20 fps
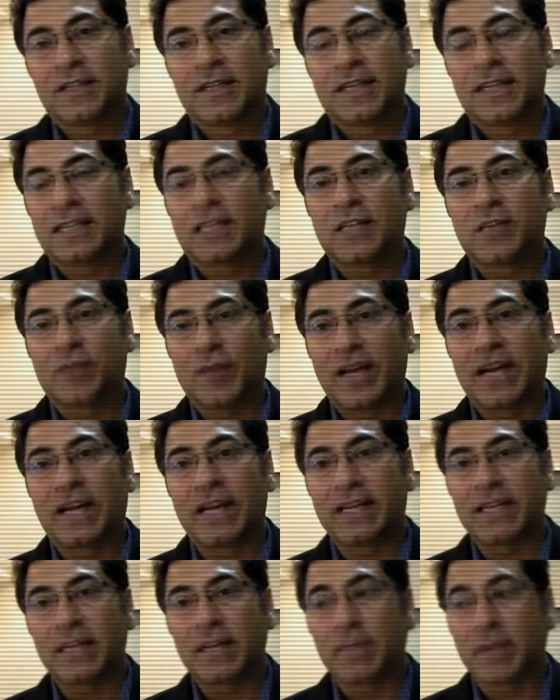It's very
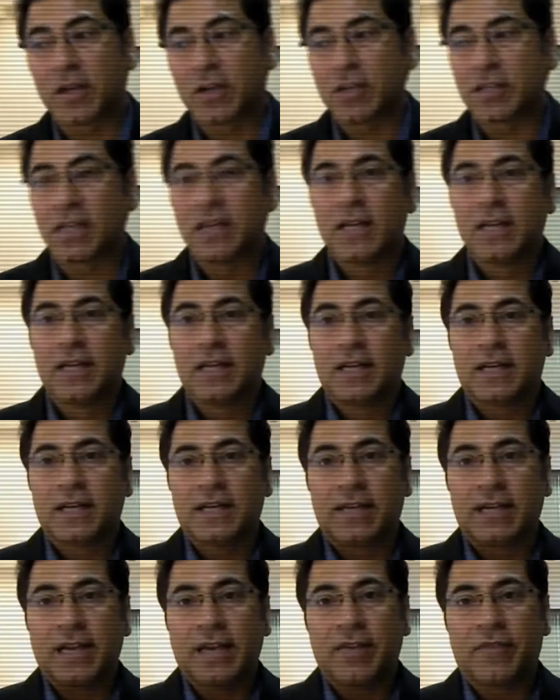critical because
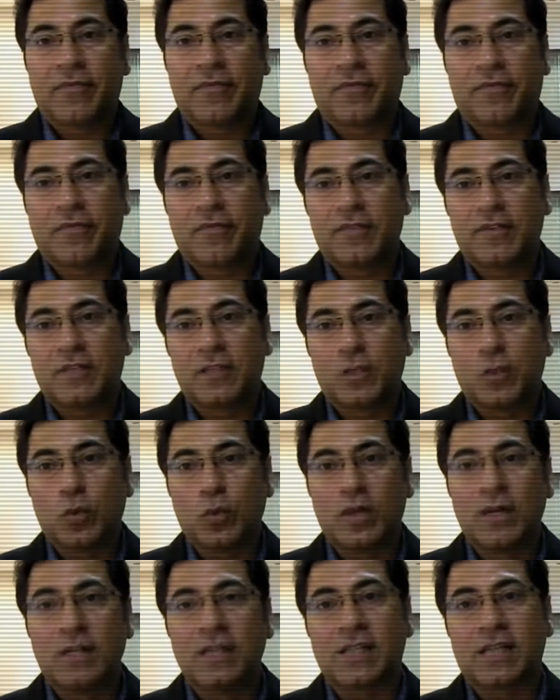if
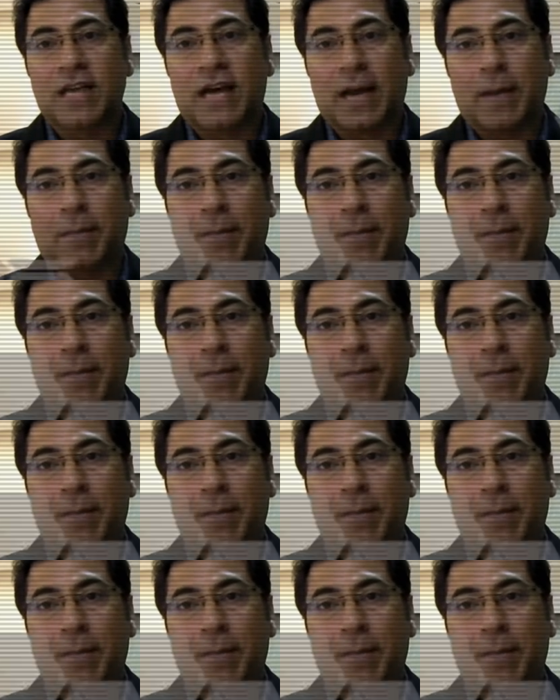students are